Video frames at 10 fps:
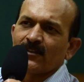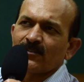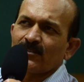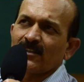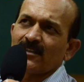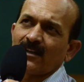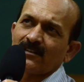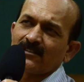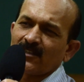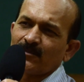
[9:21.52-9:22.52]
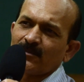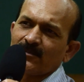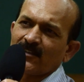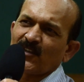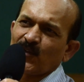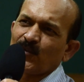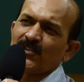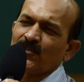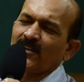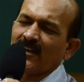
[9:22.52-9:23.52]
So these are some of the
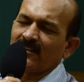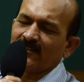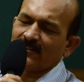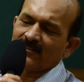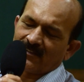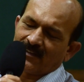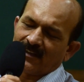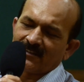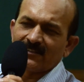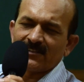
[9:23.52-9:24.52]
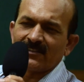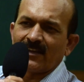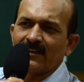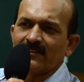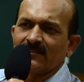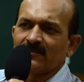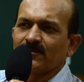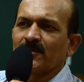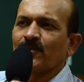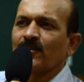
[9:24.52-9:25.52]
clues you can know, understand
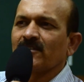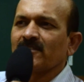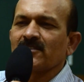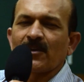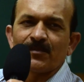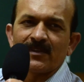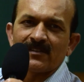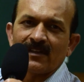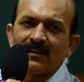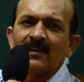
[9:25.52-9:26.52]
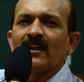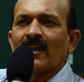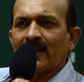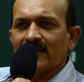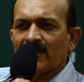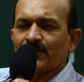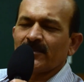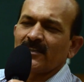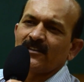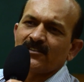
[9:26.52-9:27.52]
before submission submission and if
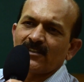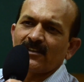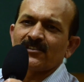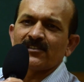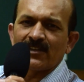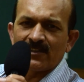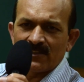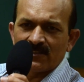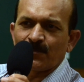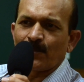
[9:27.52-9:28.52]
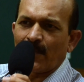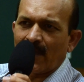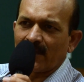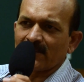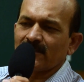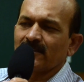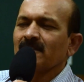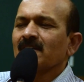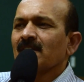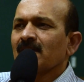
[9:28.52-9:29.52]
initial stage is passed
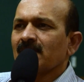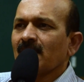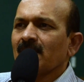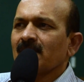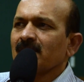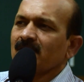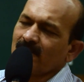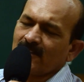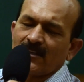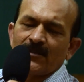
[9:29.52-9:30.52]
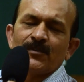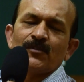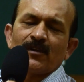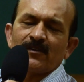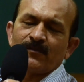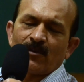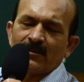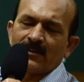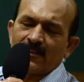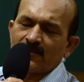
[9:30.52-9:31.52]
then the reviewer
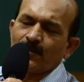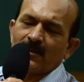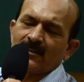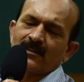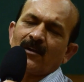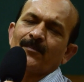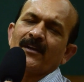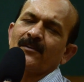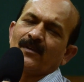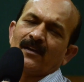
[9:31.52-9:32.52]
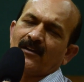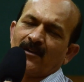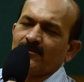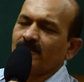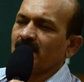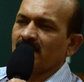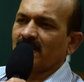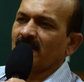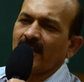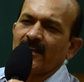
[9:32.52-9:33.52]
expert comment will come which
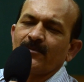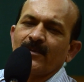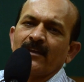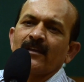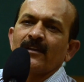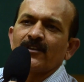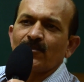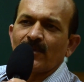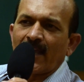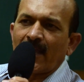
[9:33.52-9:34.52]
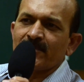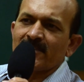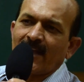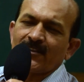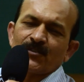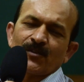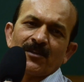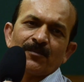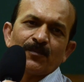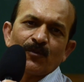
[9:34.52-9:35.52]
in any way you will have chance to
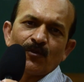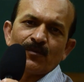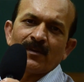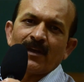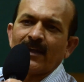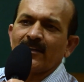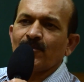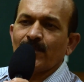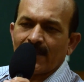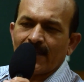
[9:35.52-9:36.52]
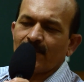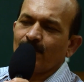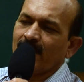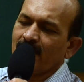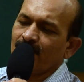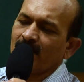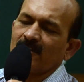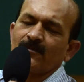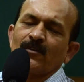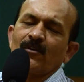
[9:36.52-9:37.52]
improve and you will get
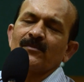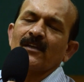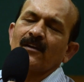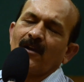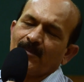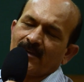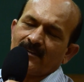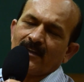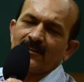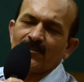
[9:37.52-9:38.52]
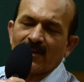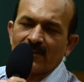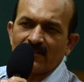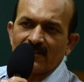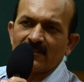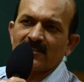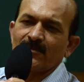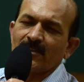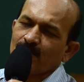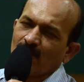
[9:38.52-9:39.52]
benefit from the comment that you are
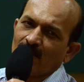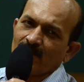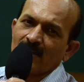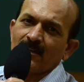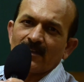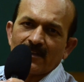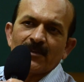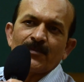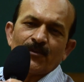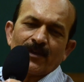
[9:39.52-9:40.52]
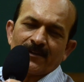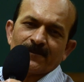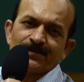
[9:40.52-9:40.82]
receiving from reviewer